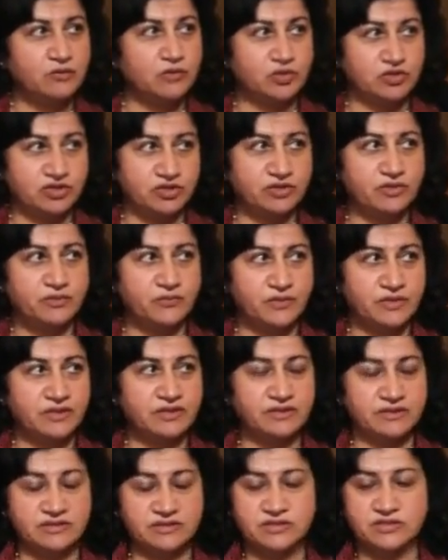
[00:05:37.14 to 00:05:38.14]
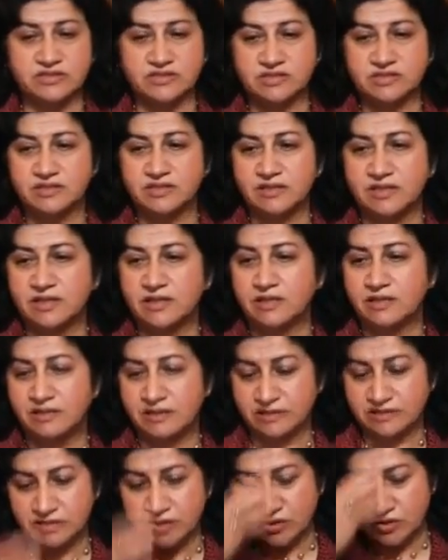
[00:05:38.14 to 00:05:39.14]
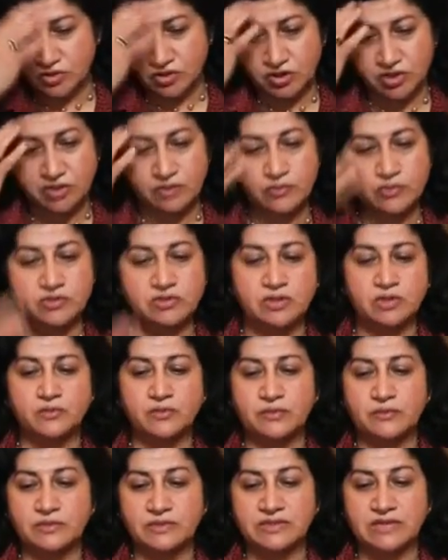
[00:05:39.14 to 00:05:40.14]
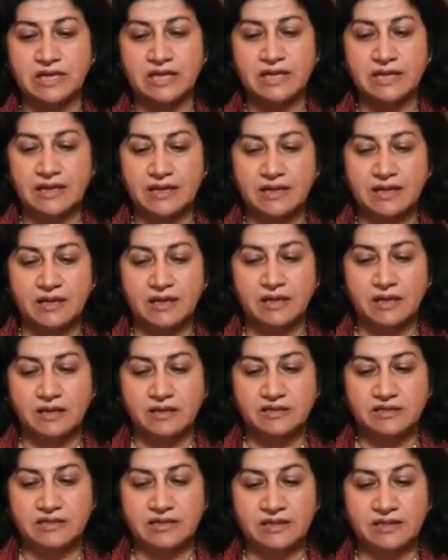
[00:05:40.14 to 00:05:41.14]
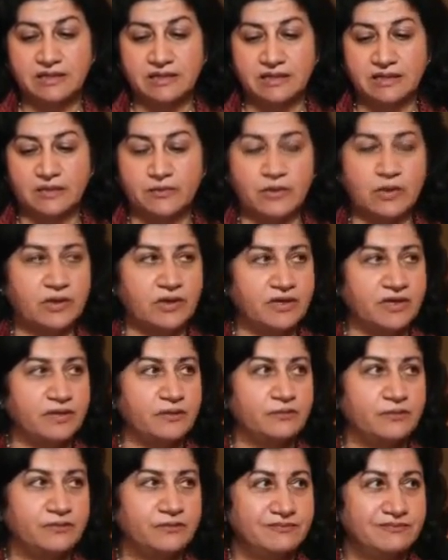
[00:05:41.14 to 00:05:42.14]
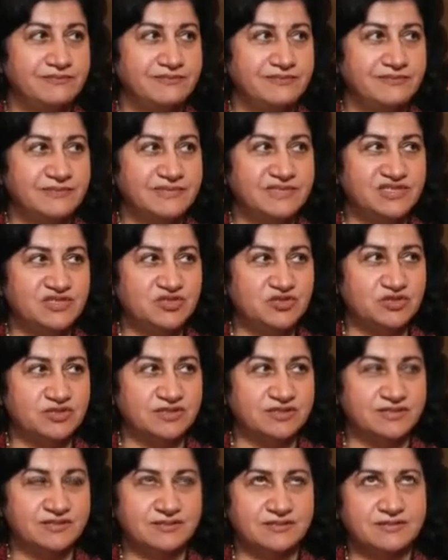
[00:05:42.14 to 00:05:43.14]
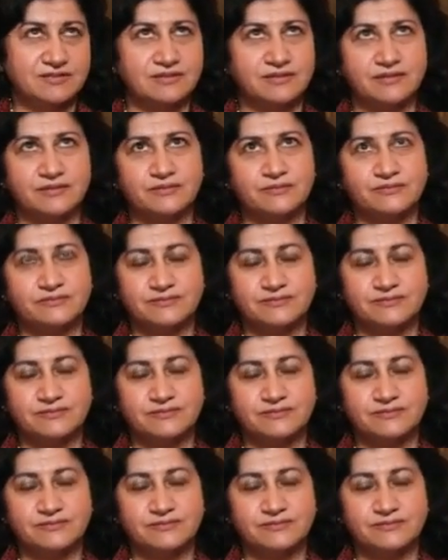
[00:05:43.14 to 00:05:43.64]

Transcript: Chemotherapy. He's under chemotherapy, but thinking about him, it just...